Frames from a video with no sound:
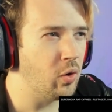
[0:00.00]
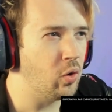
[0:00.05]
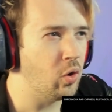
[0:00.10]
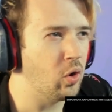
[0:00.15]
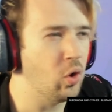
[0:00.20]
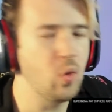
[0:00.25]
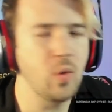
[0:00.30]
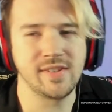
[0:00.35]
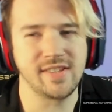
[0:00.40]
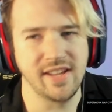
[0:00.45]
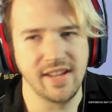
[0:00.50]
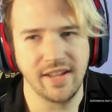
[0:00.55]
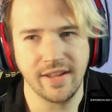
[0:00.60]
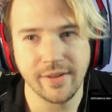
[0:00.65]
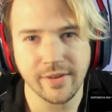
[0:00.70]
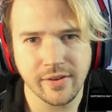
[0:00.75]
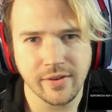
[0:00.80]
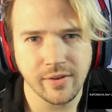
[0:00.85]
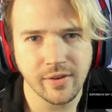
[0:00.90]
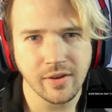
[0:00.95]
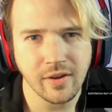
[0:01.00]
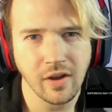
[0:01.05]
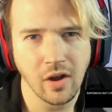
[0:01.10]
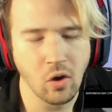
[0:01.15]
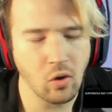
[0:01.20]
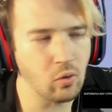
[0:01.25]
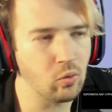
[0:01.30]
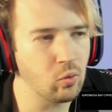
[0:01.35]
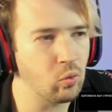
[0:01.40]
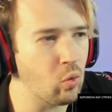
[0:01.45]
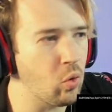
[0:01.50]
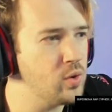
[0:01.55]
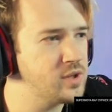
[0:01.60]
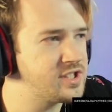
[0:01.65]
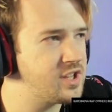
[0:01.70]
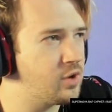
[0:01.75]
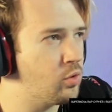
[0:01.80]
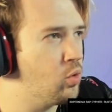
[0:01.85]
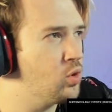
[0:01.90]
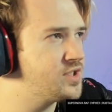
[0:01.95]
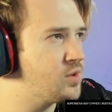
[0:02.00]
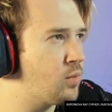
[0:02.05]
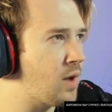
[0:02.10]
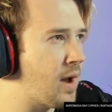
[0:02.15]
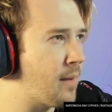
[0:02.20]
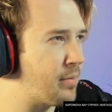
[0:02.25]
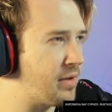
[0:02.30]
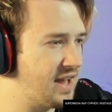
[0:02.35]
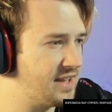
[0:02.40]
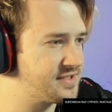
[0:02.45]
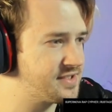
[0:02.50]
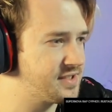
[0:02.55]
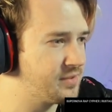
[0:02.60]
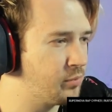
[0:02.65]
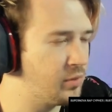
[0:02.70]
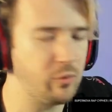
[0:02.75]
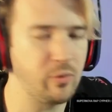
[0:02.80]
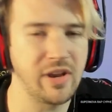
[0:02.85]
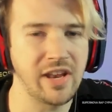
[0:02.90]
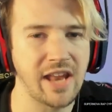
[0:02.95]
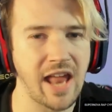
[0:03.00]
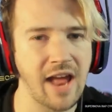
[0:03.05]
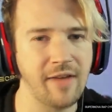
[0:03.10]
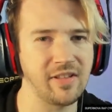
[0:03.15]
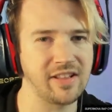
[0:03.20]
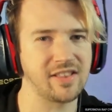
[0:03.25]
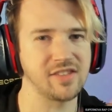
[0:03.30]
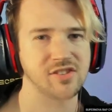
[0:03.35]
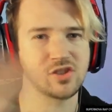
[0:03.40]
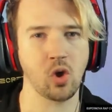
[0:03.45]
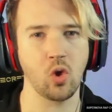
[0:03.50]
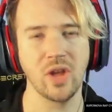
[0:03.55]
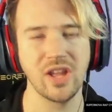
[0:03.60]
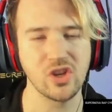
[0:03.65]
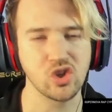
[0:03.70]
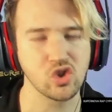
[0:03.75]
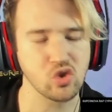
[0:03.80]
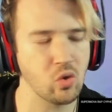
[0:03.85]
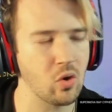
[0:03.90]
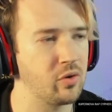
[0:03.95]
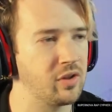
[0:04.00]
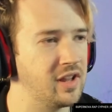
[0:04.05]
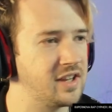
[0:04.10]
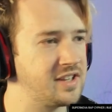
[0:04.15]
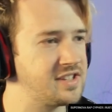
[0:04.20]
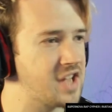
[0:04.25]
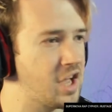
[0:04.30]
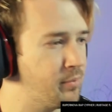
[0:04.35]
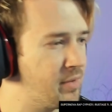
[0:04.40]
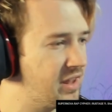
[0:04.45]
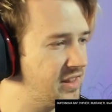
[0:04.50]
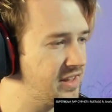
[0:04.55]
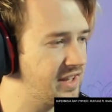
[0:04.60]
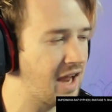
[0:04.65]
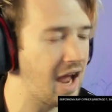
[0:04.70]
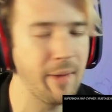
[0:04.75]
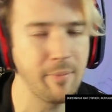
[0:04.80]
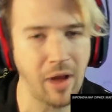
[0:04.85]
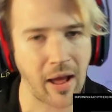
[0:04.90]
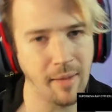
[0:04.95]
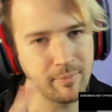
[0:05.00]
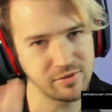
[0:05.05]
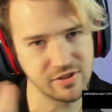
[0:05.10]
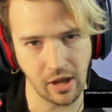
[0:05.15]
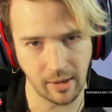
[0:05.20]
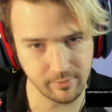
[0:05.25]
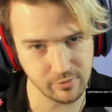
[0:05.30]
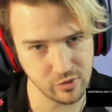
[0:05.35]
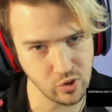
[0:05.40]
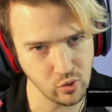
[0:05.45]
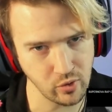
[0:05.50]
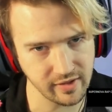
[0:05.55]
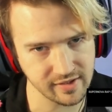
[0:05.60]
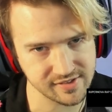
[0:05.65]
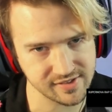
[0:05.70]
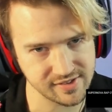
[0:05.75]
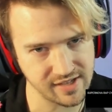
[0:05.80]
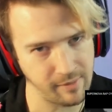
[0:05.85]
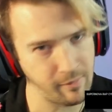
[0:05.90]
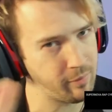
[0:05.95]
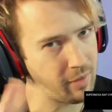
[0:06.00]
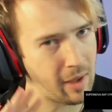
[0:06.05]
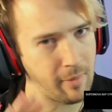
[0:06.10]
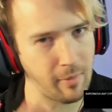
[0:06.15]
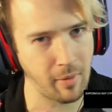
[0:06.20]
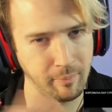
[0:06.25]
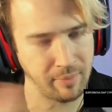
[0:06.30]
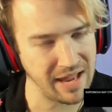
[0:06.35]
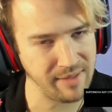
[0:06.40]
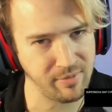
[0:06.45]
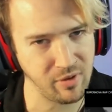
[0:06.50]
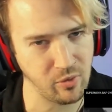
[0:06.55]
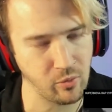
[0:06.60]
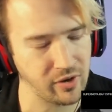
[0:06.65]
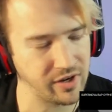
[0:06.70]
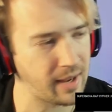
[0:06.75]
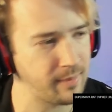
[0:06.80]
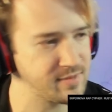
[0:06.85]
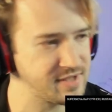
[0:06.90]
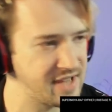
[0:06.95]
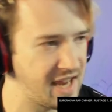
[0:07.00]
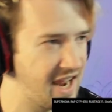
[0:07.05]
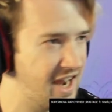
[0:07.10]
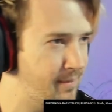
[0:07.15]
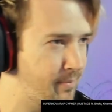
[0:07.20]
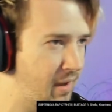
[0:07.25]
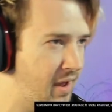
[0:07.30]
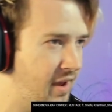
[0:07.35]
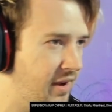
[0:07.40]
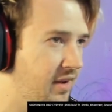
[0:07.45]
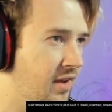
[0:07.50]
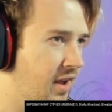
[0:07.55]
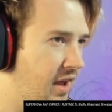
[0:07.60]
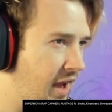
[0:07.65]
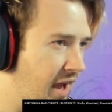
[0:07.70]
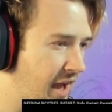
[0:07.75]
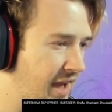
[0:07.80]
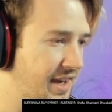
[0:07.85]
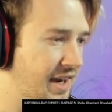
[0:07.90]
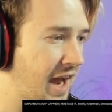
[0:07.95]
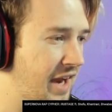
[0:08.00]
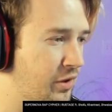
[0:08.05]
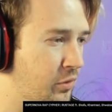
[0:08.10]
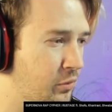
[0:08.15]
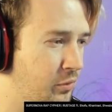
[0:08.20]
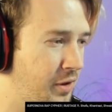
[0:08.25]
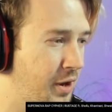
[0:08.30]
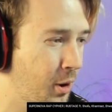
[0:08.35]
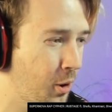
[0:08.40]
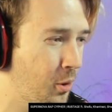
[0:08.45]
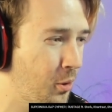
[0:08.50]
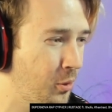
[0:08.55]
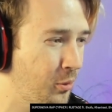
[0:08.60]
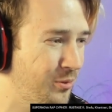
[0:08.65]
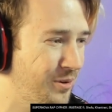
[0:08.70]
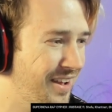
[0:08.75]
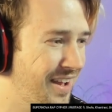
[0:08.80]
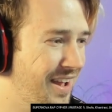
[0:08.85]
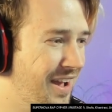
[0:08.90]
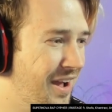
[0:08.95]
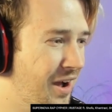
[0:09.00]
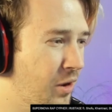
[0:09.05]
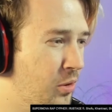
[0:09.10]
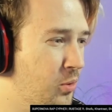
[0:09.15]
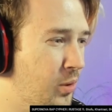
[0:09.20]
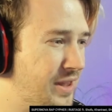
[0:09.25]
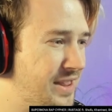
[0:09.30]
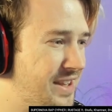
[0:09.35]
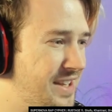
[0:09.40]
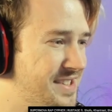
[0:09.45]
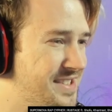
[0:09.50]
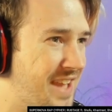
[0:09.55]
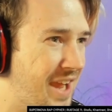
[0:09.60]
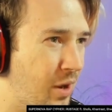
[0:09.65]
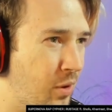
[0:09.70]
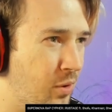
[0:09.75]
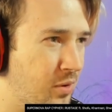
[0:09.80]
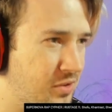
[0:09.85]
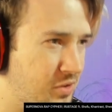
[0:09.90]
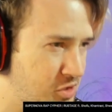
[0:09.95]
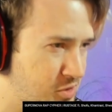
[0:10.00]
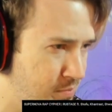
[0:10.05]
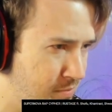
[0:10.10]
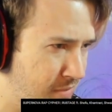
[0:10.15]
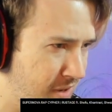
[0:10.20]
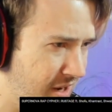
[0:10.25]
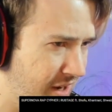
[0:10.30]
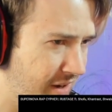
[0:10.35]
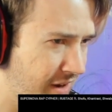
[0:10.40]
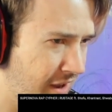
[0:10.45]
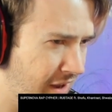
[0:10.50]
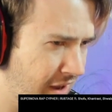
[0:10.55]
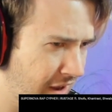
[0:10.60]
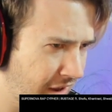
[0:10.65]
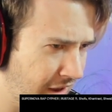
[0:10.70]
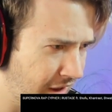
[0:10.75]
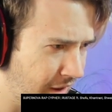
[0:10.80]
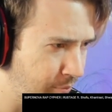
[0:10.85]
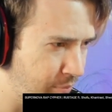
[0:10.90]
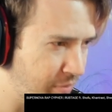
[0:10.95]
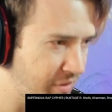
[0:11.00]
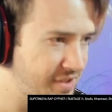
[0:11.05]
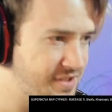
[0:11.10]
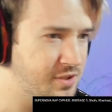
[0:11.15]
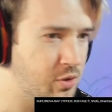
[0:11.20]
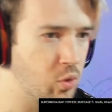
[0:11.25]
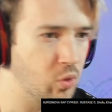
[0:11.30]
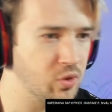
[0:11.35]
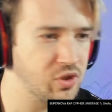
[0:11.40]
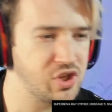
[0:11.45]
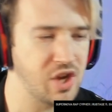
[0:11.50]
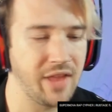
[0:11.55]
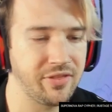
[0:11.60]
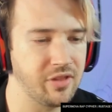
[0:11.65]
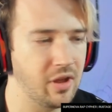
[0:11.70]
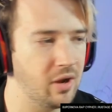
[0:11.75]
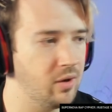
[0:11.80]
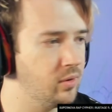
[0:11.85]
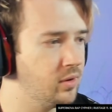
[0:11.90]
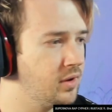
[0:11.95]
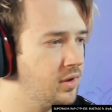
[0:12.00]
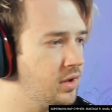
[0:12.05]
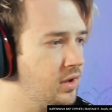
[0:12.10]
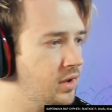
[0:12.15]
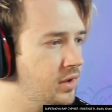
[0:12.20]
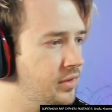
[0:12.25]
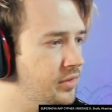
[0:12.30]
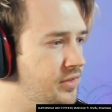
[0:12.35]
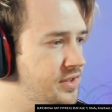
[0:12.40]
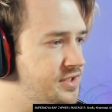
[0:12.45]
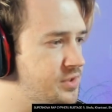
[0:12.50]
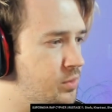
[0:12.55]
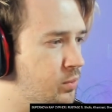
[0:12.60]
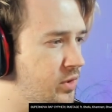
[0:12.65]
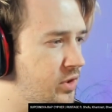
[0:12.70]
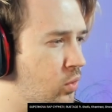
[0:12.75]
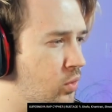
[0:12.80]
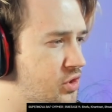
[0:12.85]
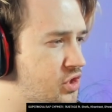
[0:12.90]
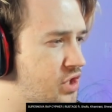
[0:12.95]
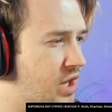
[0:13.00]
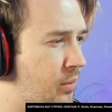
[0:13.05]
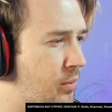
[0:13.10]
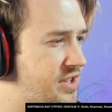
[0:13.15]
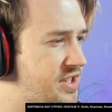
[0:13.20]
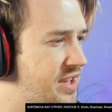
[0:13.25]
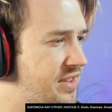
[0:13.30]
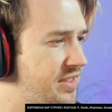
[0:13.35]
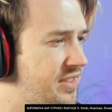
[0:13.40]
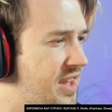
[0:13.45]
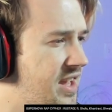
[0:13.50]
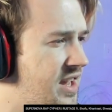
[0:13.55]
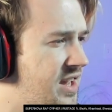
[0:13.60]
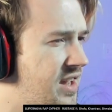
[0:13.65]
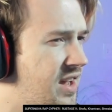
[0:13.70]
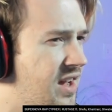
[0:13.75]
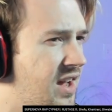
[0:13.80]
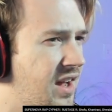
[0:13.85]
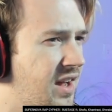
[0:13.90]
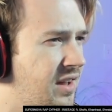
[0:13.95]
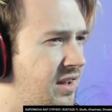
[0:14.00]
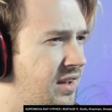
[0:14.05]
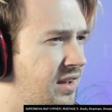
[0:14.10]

Who is he? Who, who is he? Who is he rapping as? We, we didn't have like this whole intro to like tell me, like I'm, I'm, I'm new to this. I'm a, I'm a baby when it comes to anime, and I don't know what these characters mean. But this is a cool shot though. This is a really cool shot. Wait, didn't they, uh...